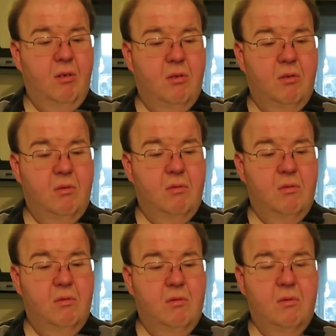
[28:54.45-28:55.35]
mm
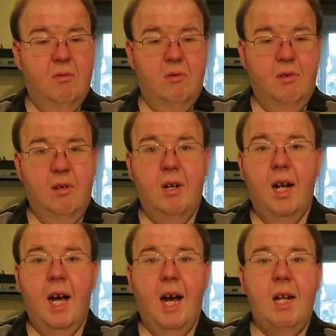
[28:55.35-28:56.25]

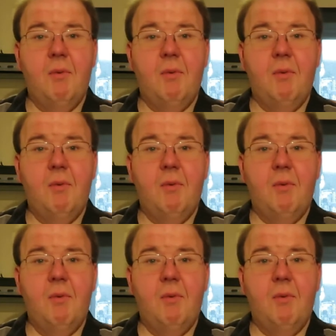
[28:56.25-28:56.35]
-hmm.